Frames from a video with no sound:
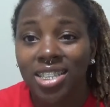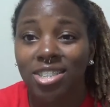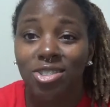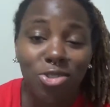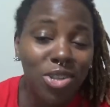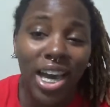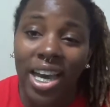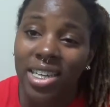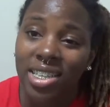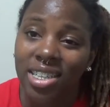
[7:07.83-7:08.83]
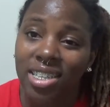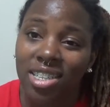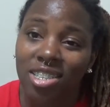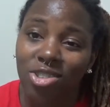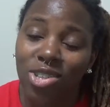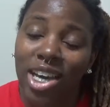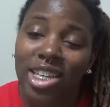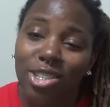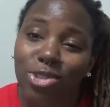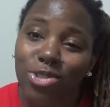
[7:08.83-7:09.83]
you gotta you
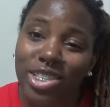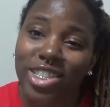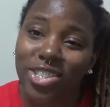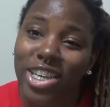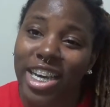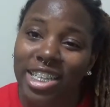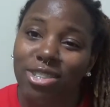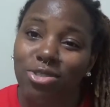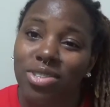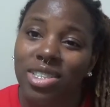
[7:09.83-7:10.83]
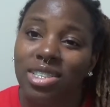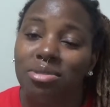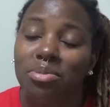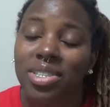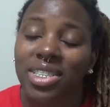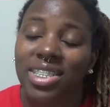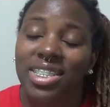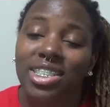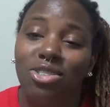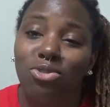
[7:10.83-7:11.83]
gotta do this you gotta do this because
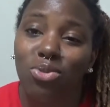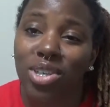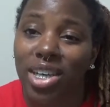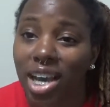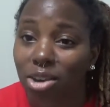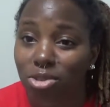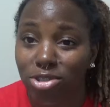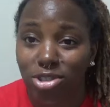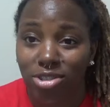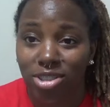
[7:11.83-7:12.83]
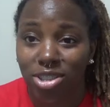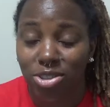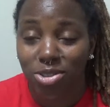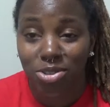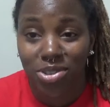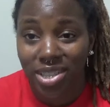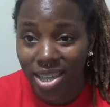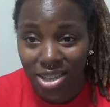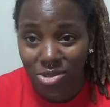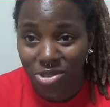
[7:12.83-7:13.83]
this is what god wants you to do and
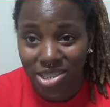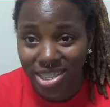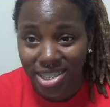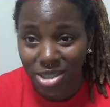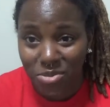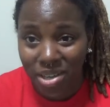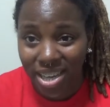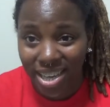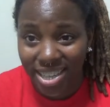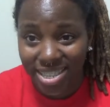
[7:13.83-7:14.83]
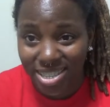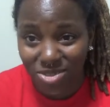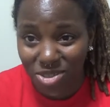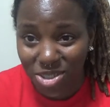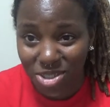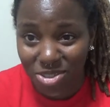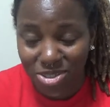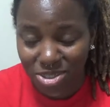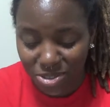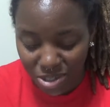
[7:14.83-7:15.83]
i don't want this on my hands if you don't
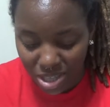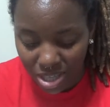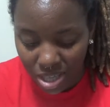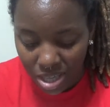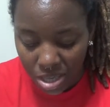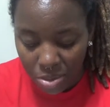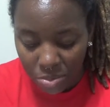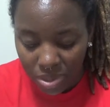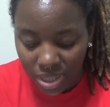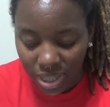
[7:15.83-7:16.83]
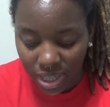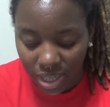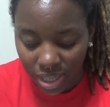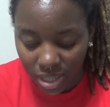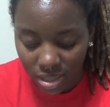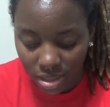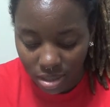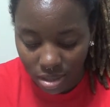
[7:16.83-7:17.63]
do it but then